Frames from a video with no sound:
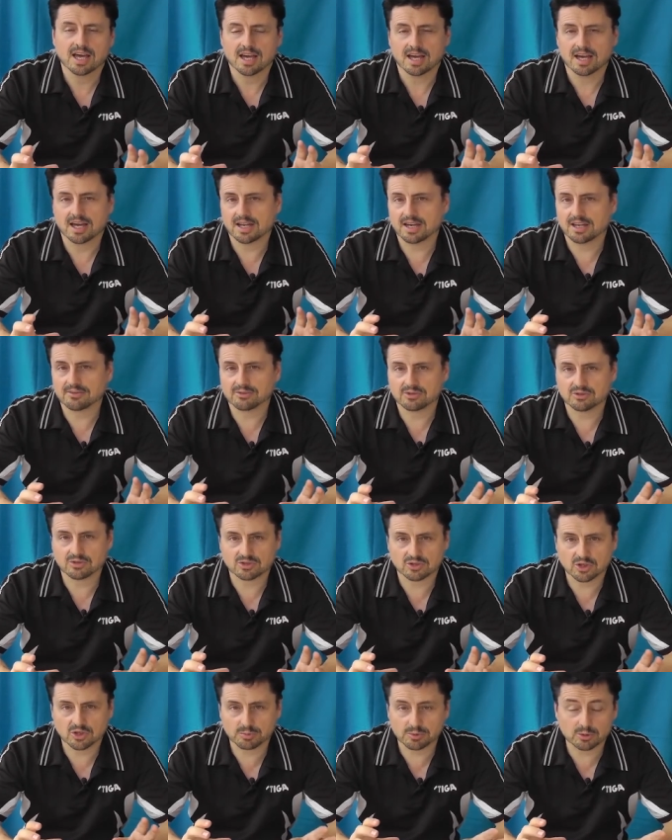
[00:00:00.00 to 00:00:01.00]
And after
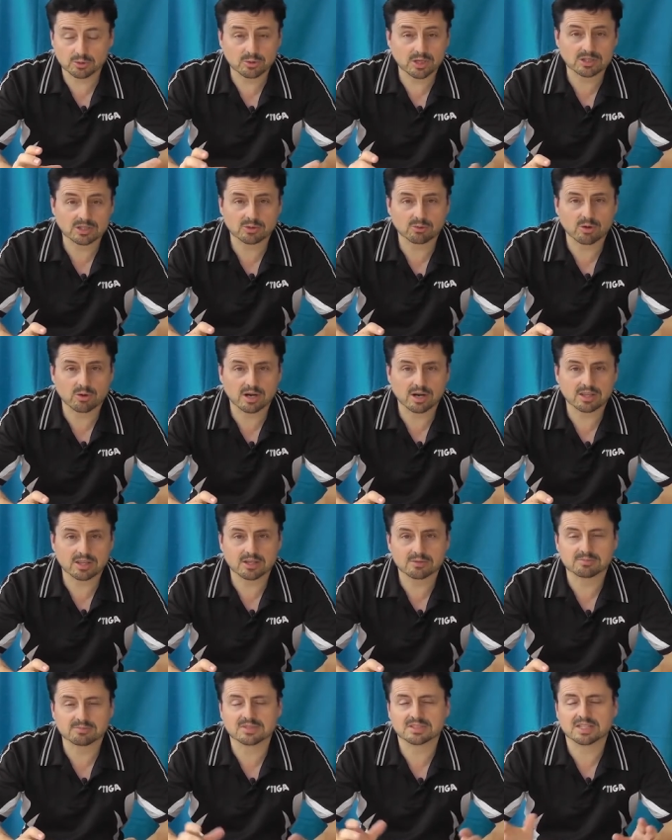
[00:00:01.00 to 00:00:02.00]
just a couple of weeks of wearing
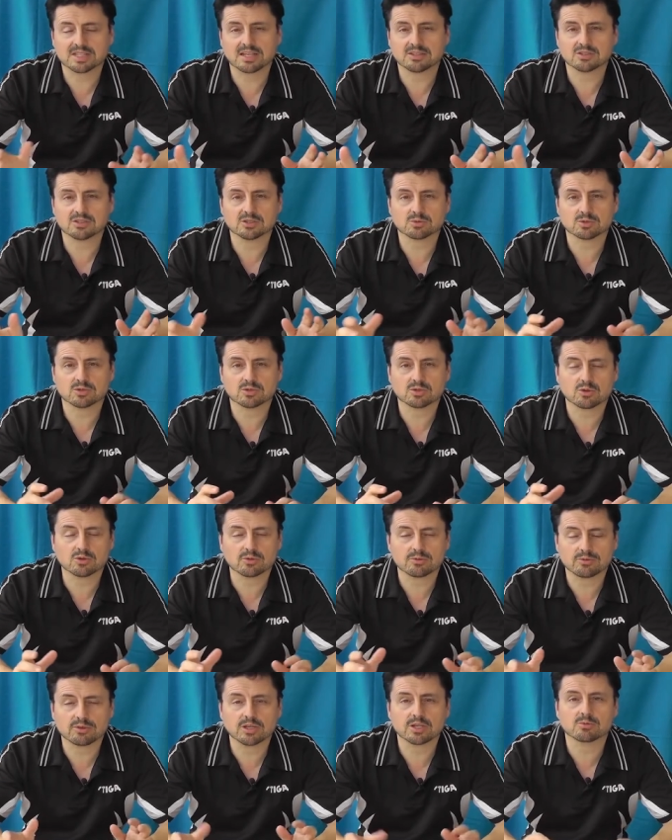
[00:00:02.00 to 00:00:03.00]
them, tendons were
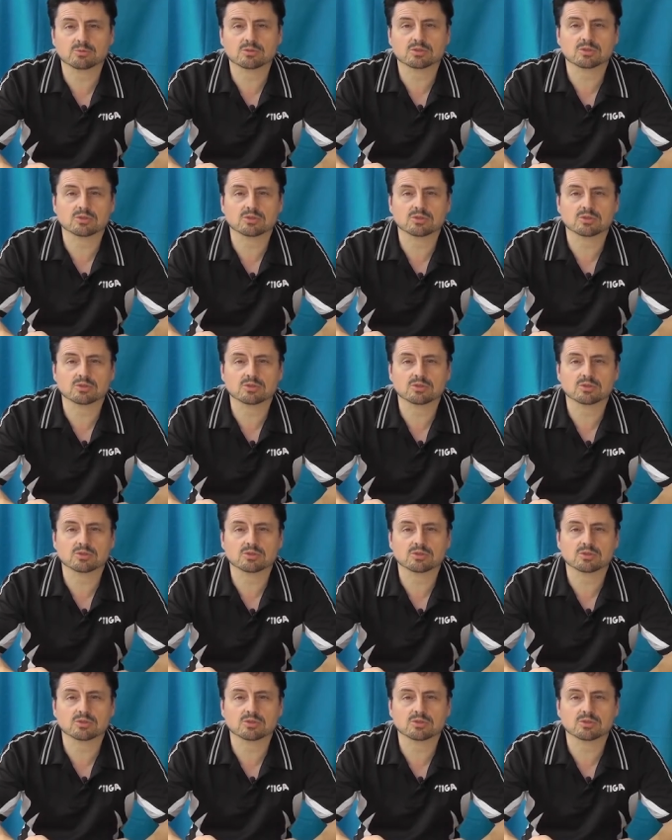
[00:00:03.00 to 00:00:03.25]
sore, feet were